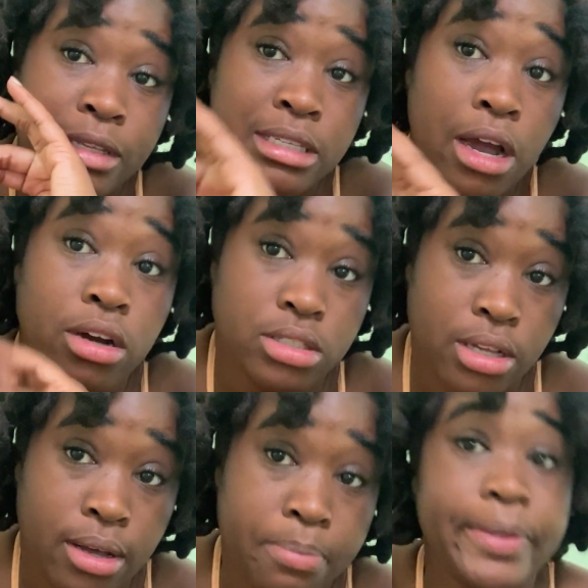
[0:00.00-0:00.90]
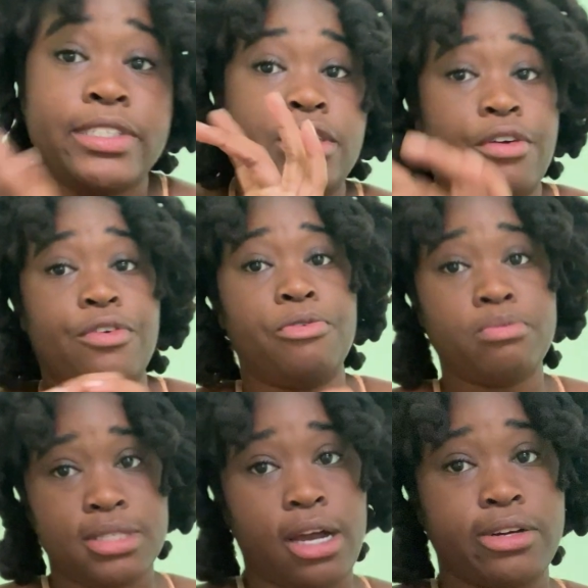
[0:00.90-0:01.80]
soursop. It's different from
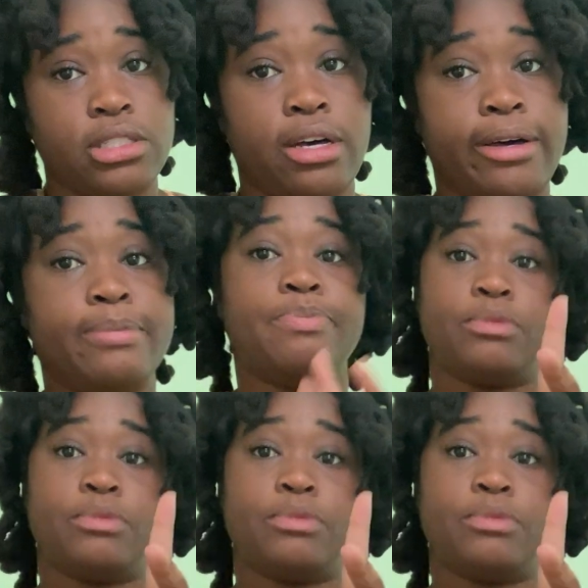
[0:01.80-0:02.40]
soursop.